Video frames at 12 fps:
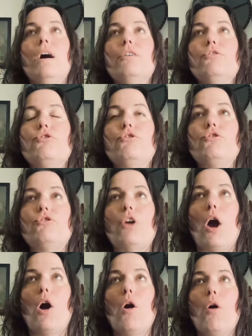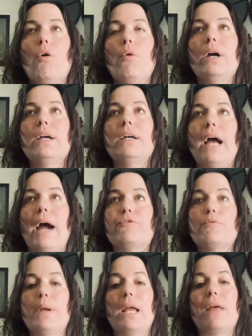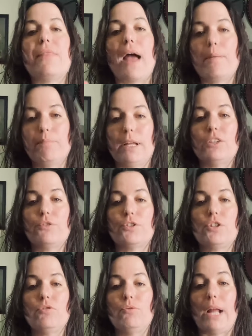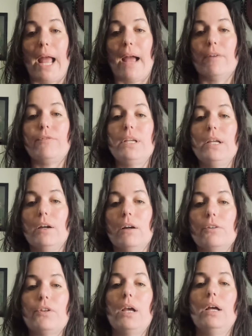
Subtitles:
So after being at that place for 2.5 years,